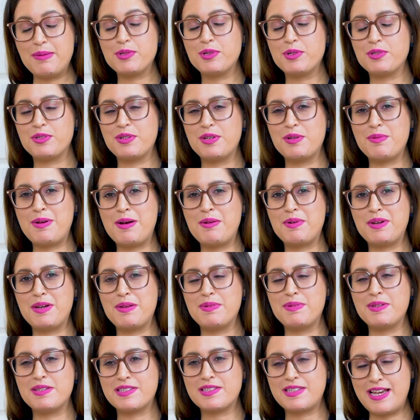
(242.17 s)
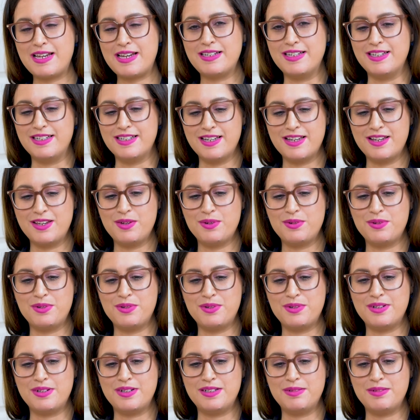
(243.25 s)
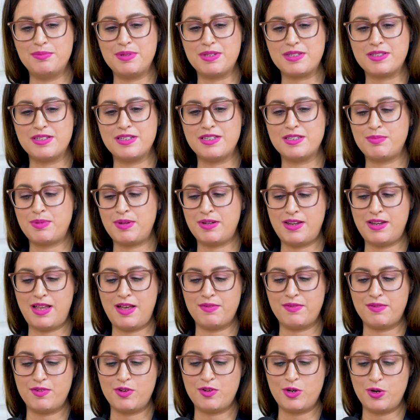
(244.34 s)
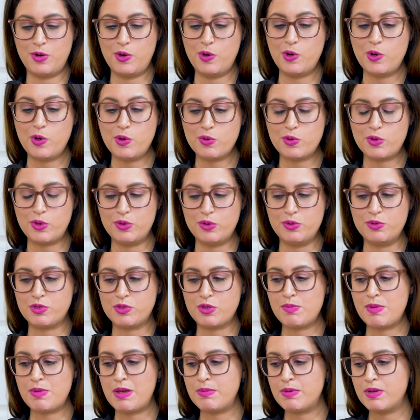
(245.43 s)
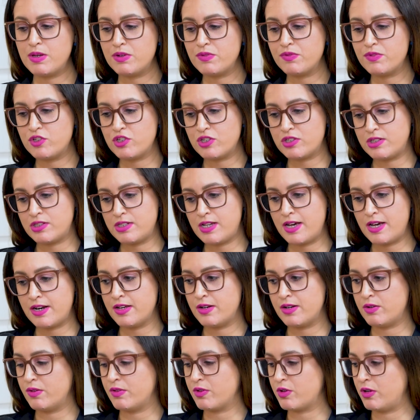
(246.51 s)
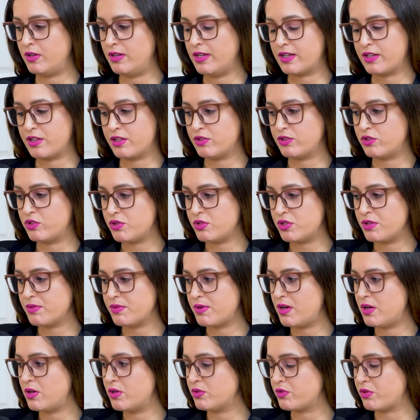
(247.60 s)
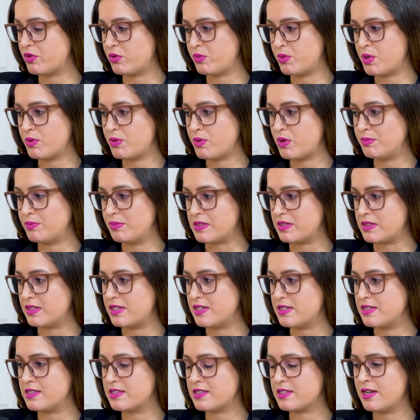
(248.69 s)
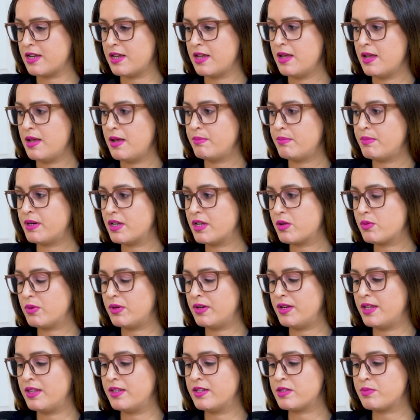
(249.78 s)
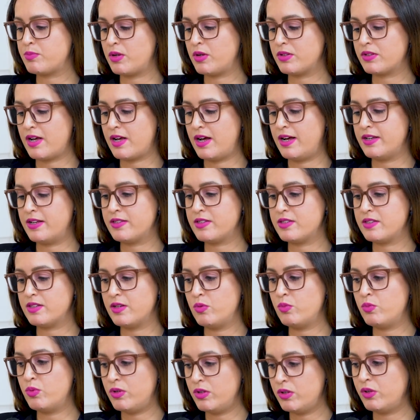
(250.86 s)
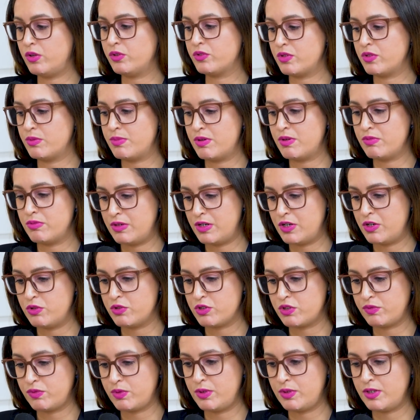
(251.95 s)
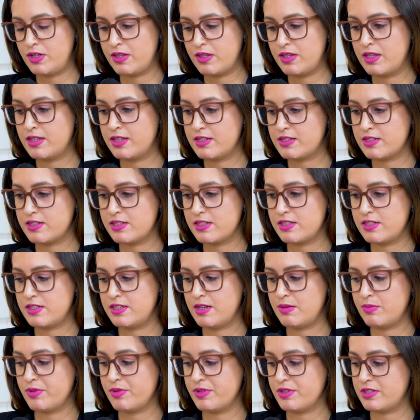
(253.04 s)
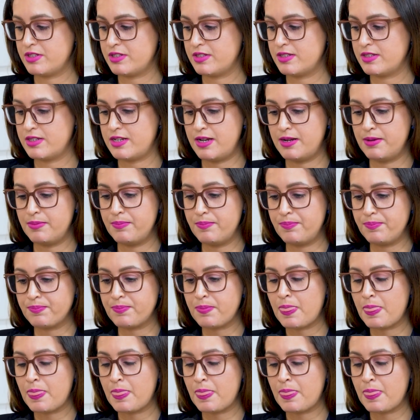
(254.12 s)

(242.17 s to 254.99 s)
also you might want to be scaling your business but have got no clue. So maybe you've just started, or you've got like a 2-year-old or 3-year-old business. But equally, this podcast will also be really useful, and I think this is Deborah's kind